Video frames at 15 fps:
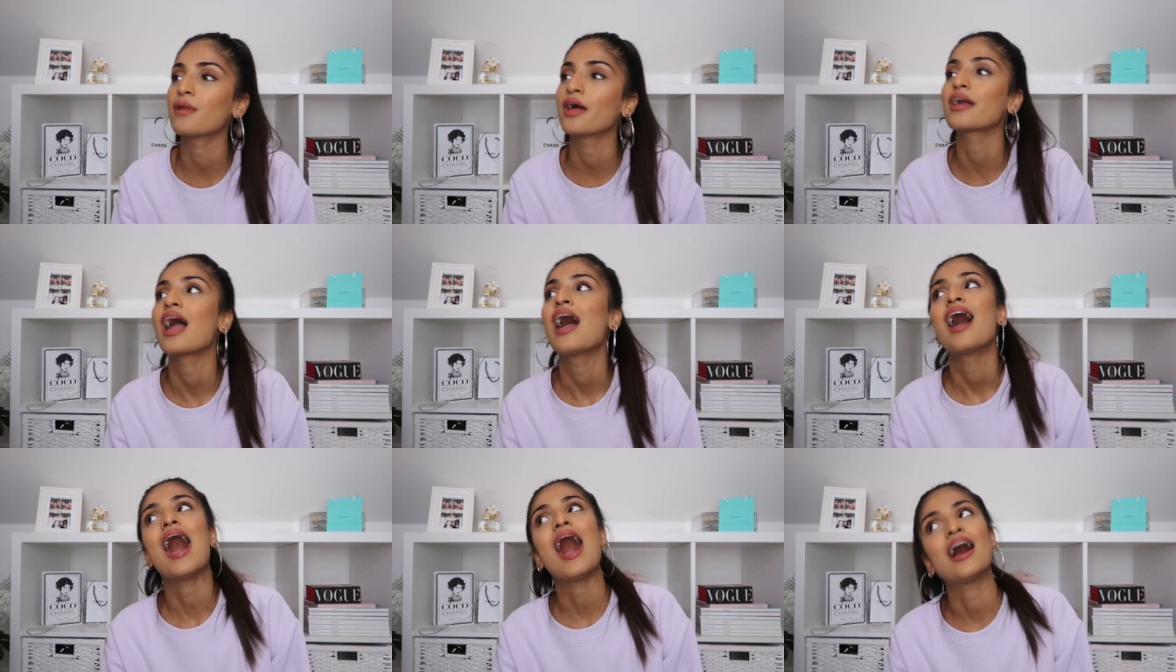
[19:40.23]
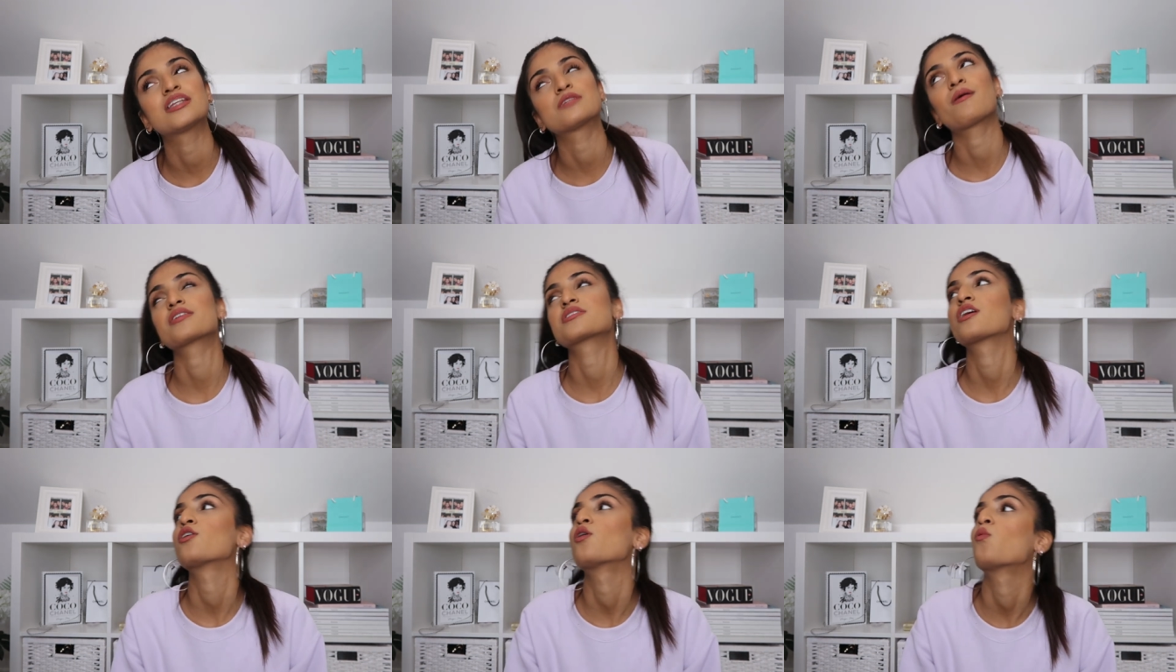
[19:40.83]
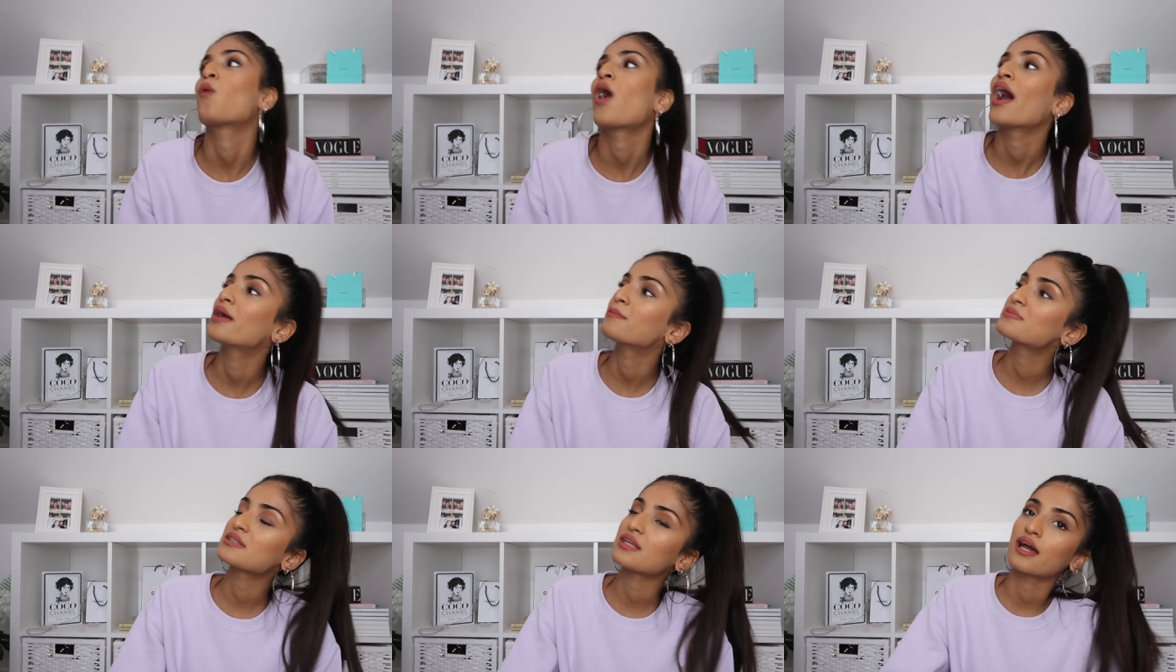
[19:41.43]
like antibacterial
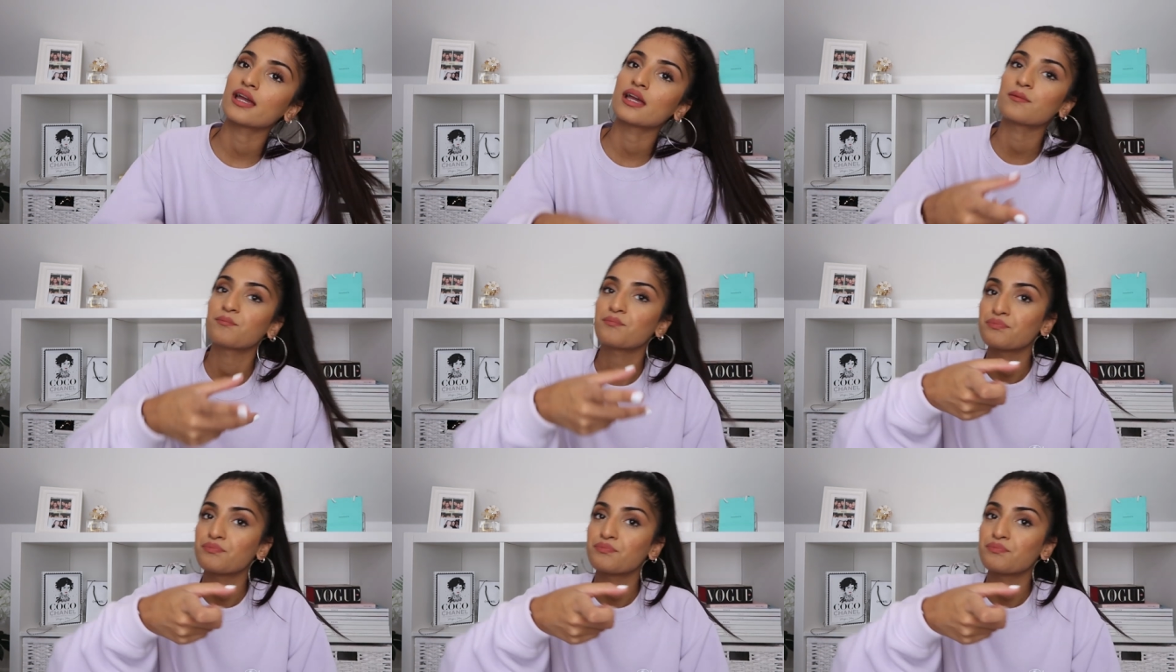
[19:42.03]
wipes, like